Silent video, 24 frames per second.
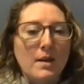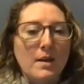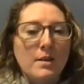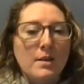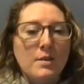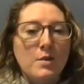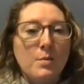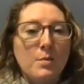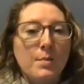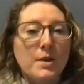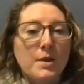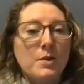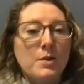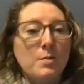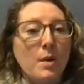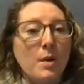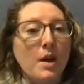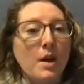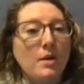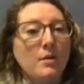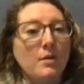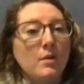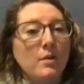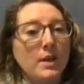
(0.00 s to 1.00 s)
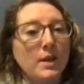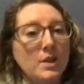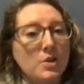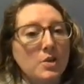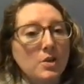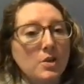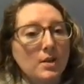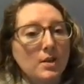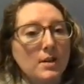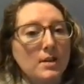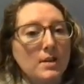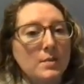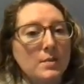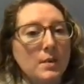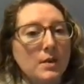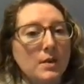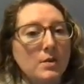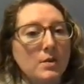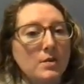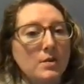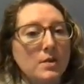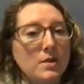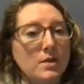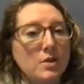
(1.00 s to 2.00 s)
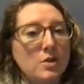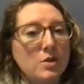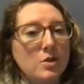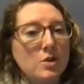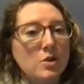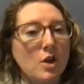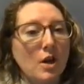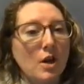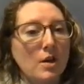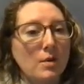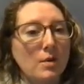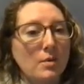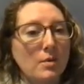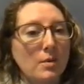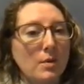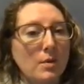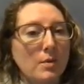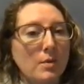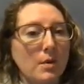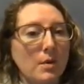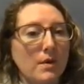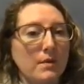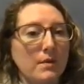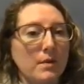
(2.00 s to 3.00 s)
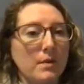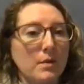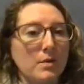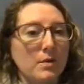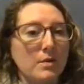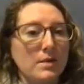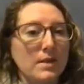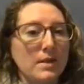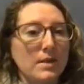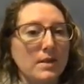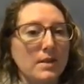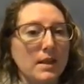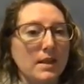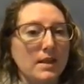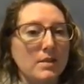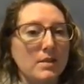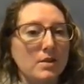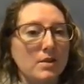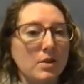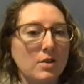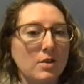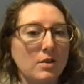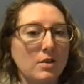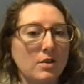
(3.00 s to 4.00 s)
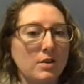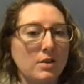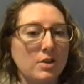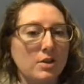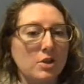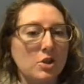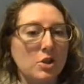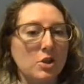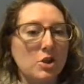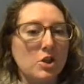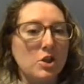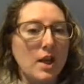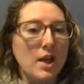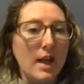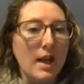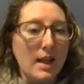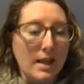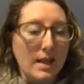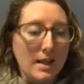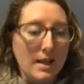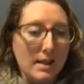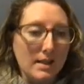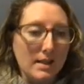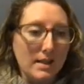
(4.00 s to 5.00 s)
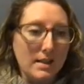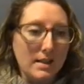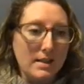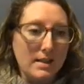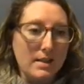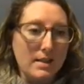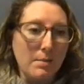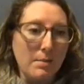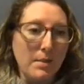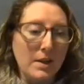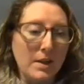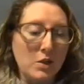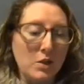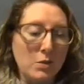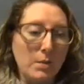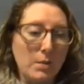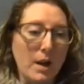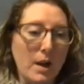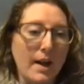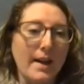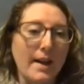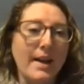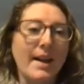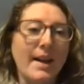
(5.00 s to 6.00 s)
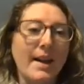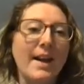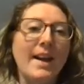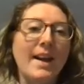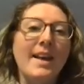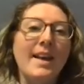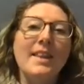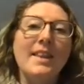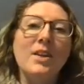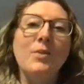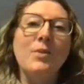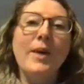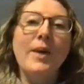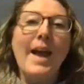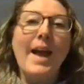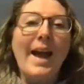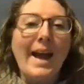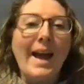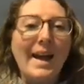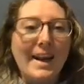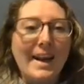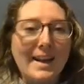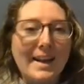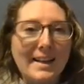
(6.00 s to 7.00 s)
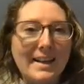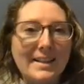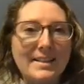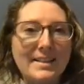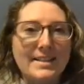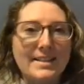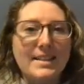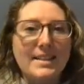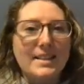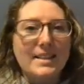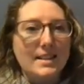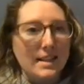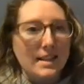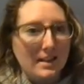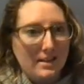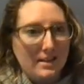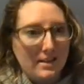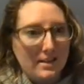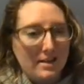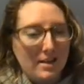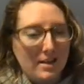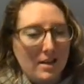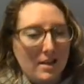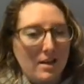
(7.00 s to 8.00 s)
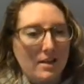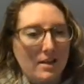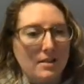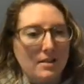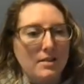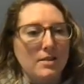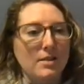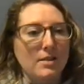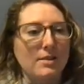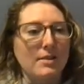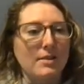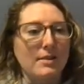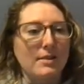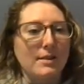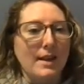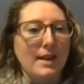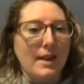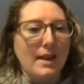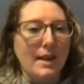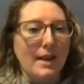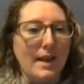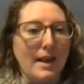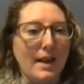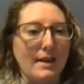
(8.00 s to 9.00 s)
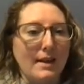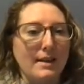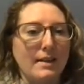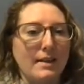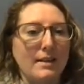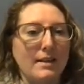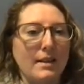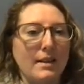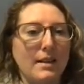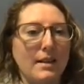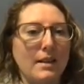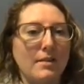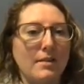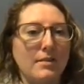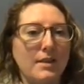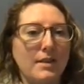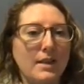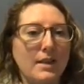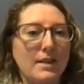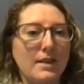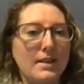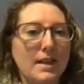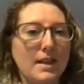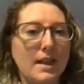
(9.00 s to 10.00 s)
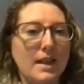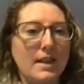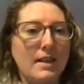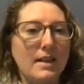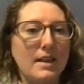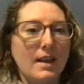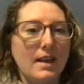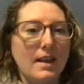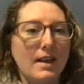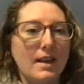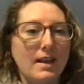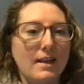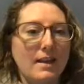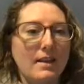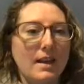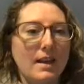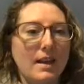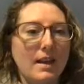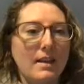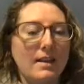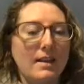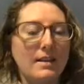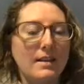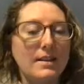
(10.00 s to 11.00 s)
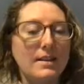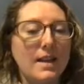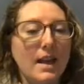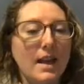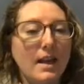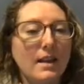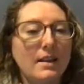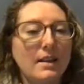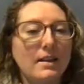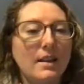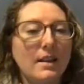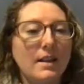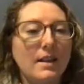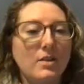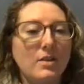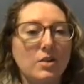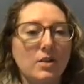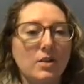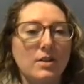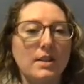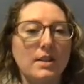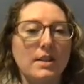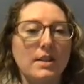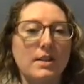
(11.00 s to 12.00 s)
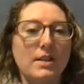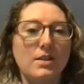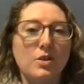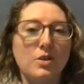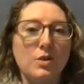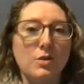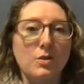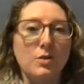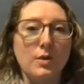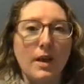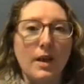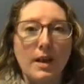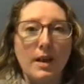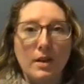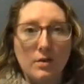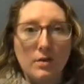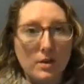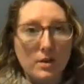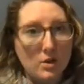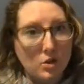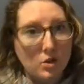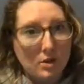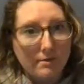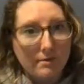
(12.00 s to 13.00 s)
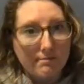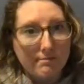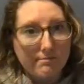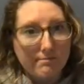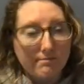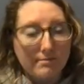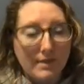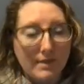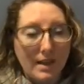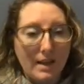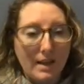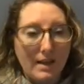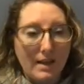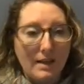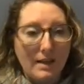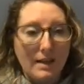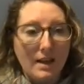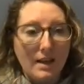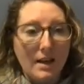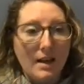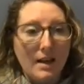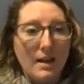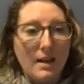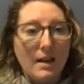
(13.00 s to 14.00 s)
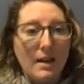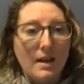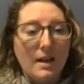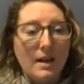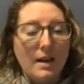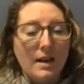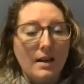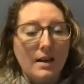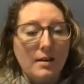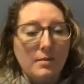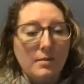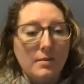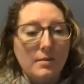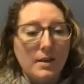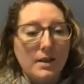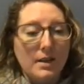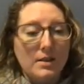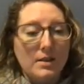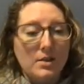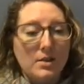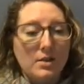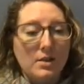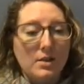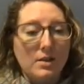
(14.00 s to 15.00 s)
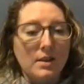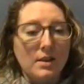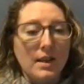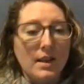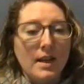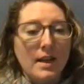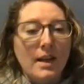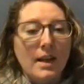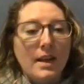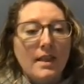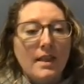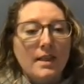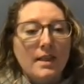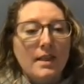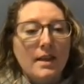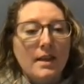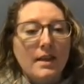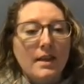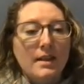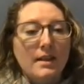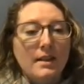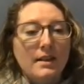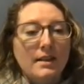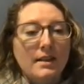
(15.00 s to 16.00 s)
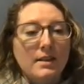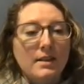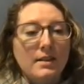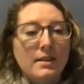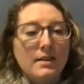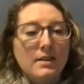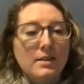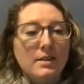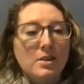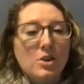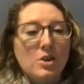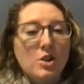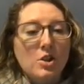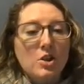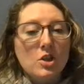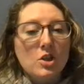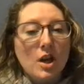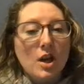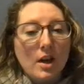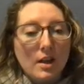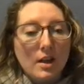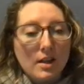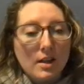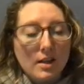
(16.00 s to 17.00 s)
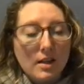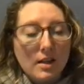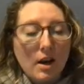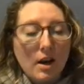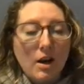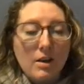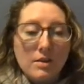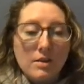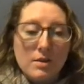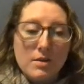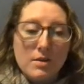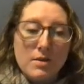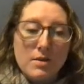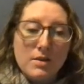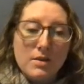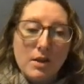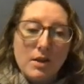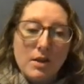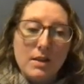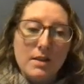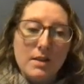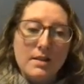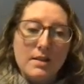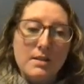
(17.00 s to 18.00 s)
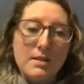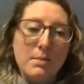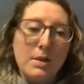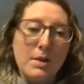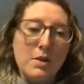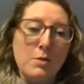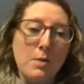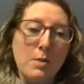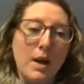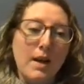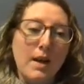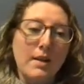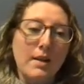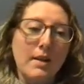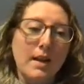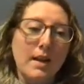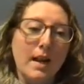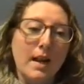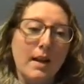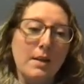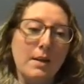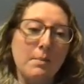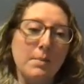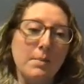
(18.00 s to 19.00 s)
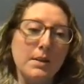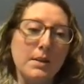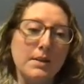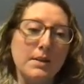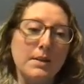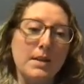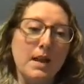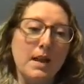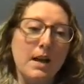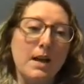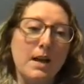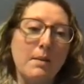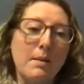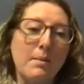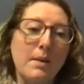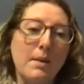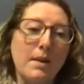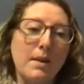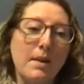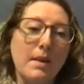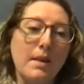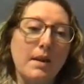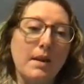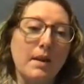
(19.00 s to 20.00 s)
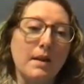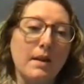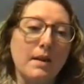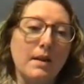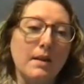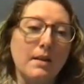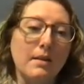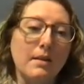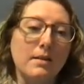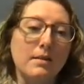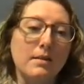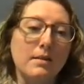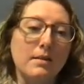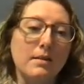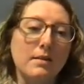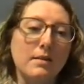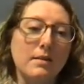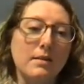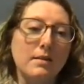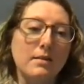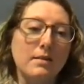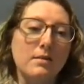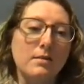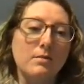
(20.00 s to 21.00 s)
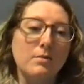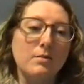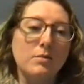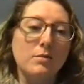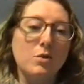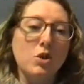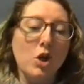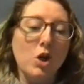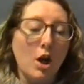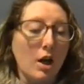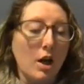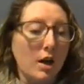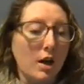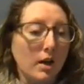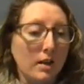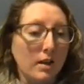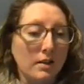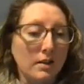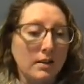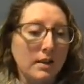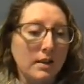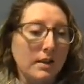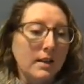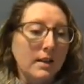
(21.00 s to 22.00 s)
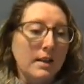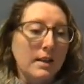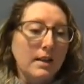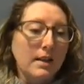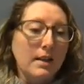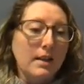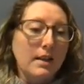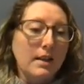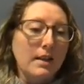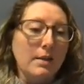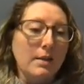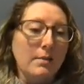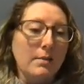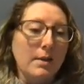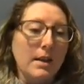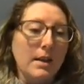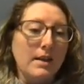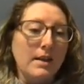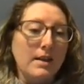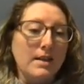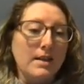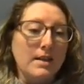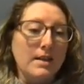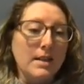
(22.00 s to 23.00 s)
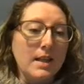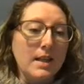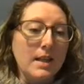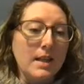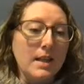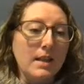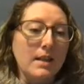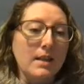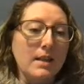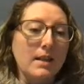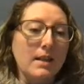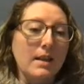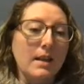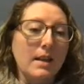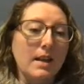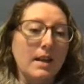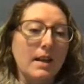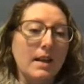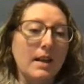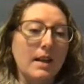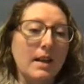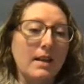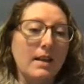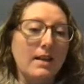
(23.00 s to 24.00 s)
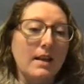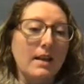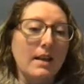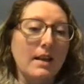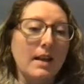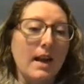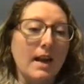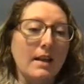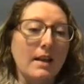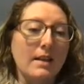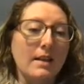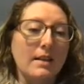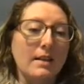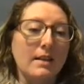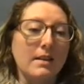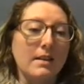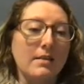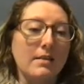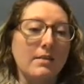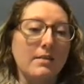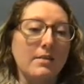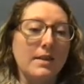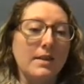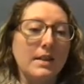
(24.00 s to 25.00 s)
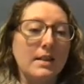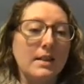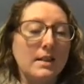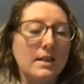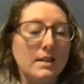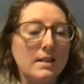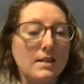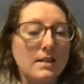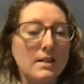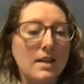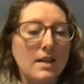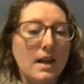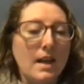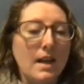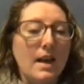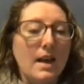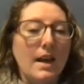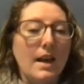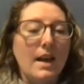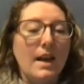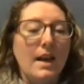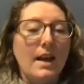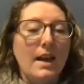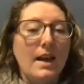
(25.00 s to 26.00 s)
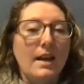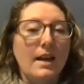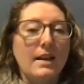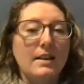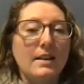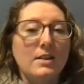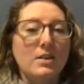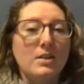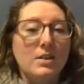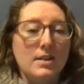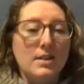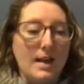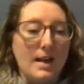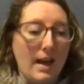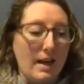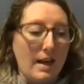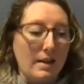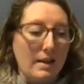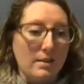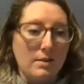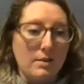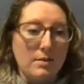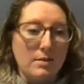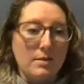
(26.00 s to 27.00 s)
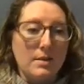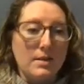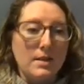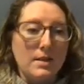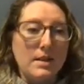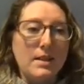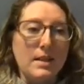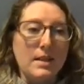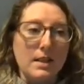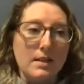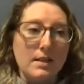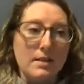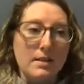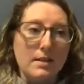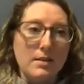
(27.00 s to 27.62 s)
So pinch pot creature is when you start with one of those, like this turtle shell is a pinch pot, and then you add details on. So they added the feet and the head and the tail and turned it into a creature, a a turtle. The shark also started as a pinch pot, and they kind of built up the jaw and the teeth and then added the fins and just added those details.